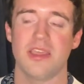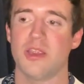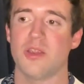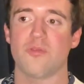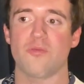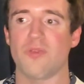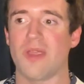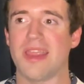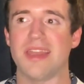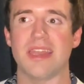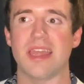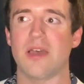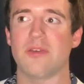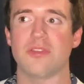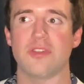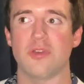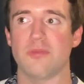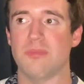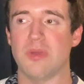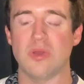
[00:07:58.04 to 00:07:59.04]
rain down
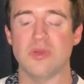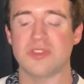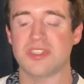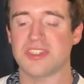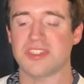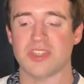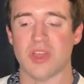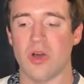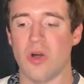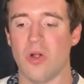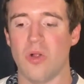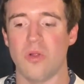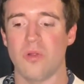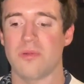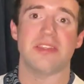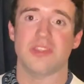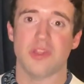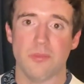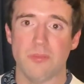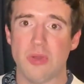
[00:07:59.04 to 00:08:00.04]
their boos as a whole.
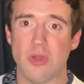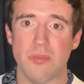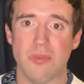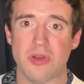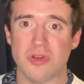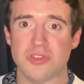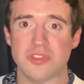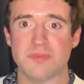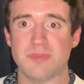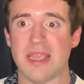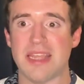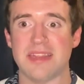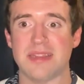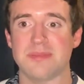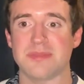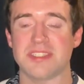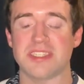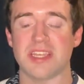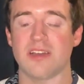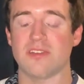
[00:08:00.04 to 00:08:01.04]
The Boo Birds made
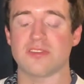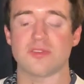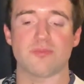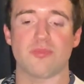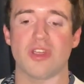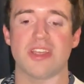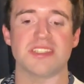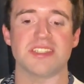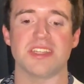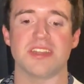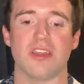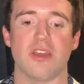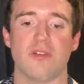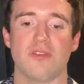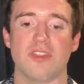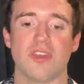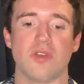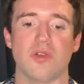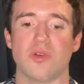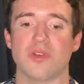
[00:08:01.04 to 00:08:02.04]
themselves present over
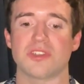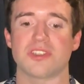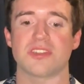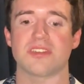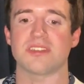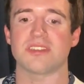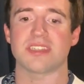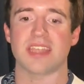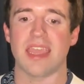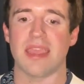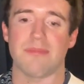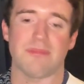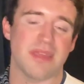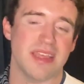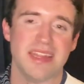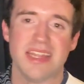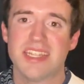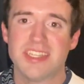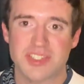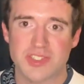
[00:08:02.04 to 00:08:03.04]
the course of this game. And
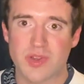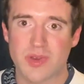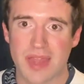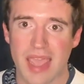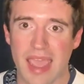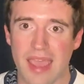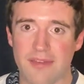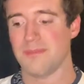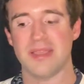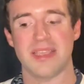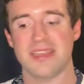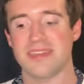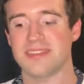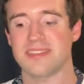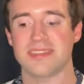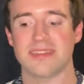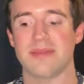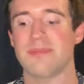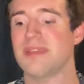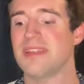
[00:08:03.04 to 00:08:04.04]
they should have.
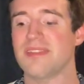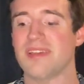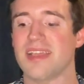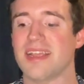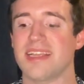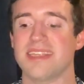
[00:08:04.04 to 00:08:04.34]
Because, like I